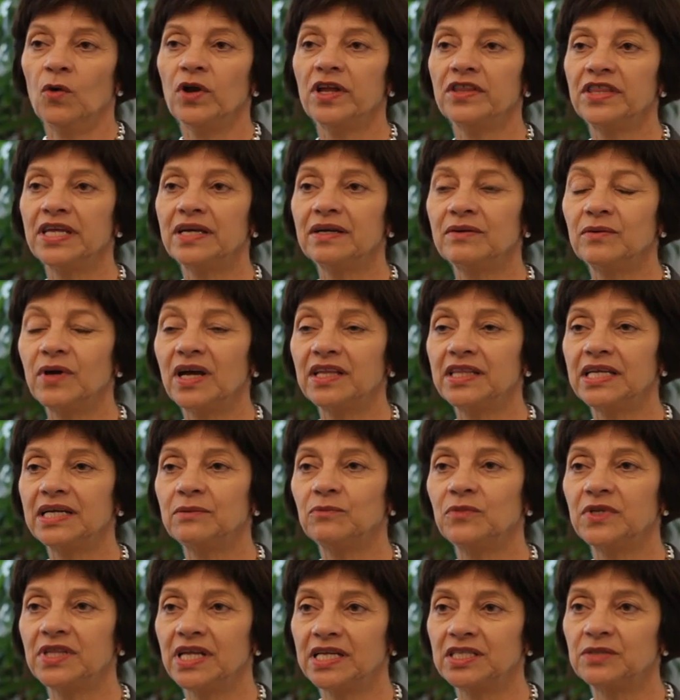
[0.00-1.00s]
Well, I think, I
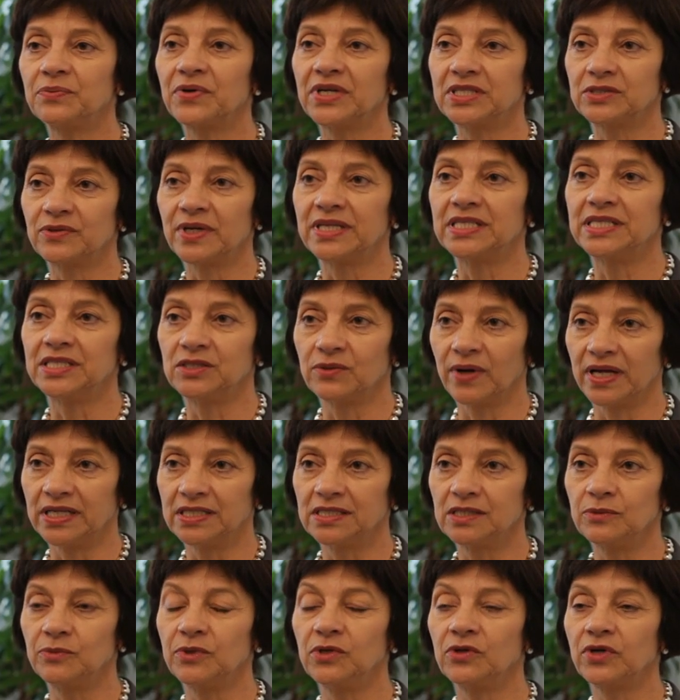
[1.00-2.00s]
think with Enterprise twenty
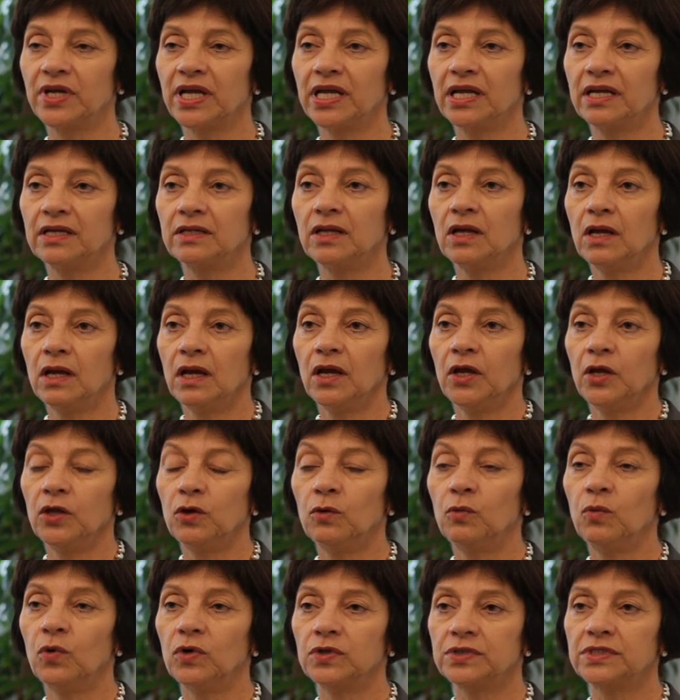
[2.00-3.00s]
twenty, we're looking at, you
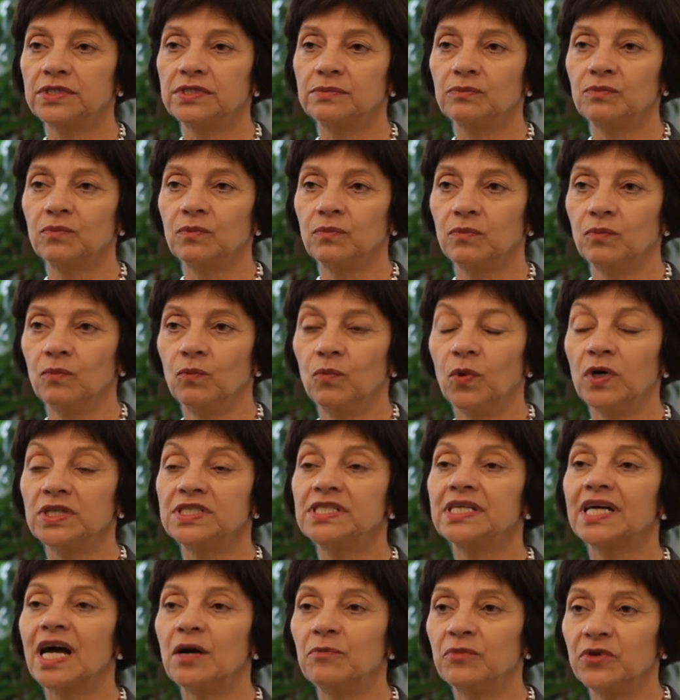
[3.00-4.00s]
know, what's,
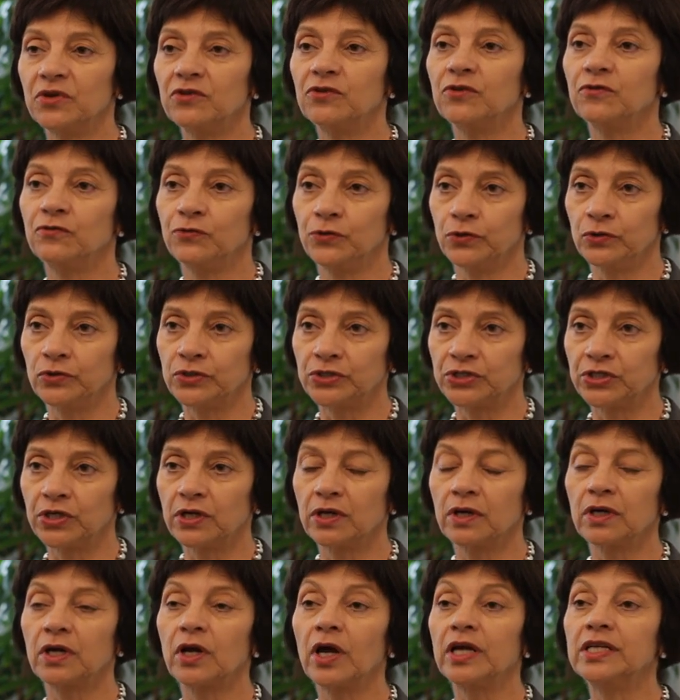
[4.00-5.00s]
what's the company of the
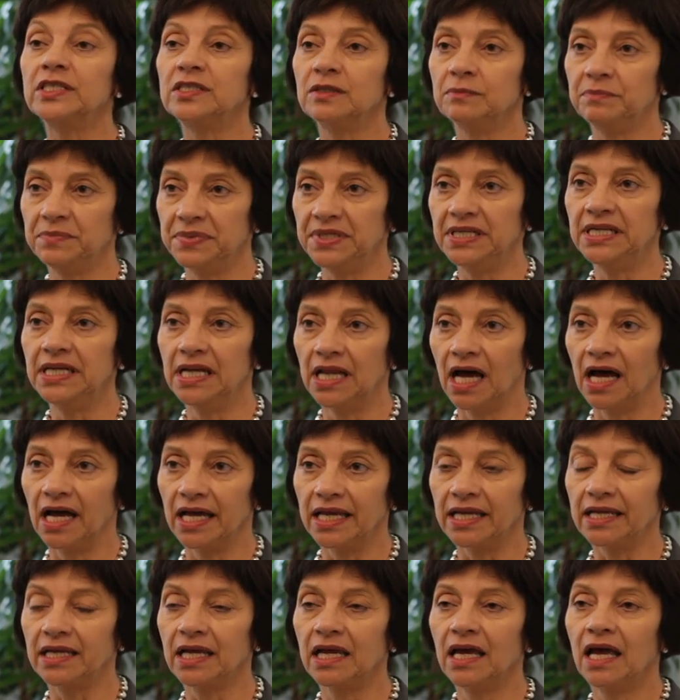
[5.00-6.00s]
future going to be
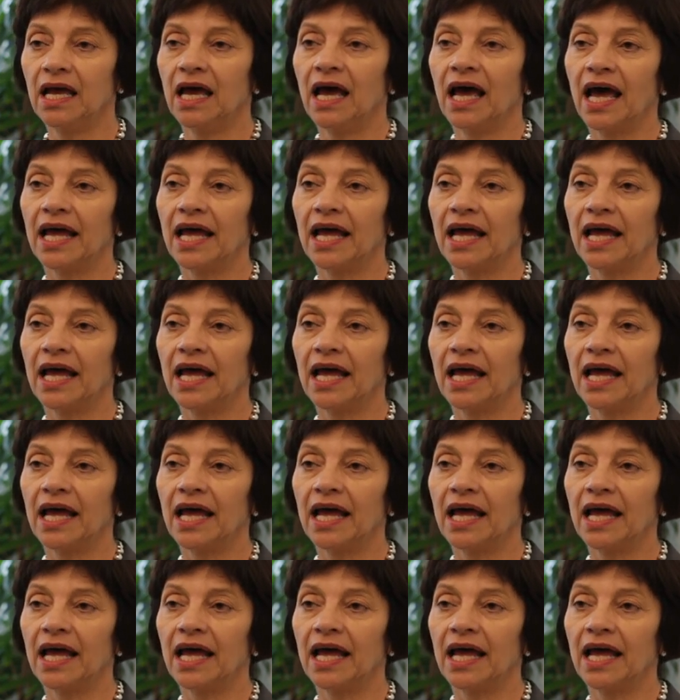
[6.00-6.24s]
like?